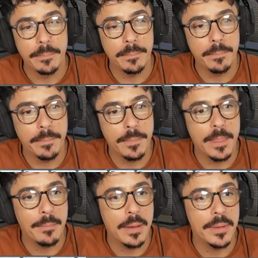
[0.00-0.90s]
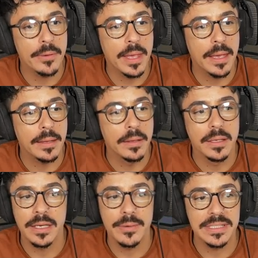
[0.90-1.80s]
Mm, that might be okay.
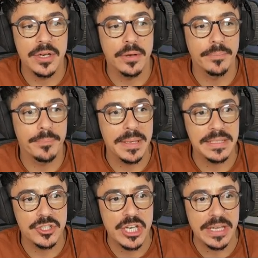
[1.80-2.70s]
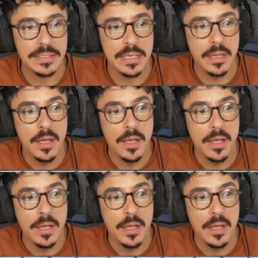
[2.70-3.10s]
No, it's not. Piece of shit.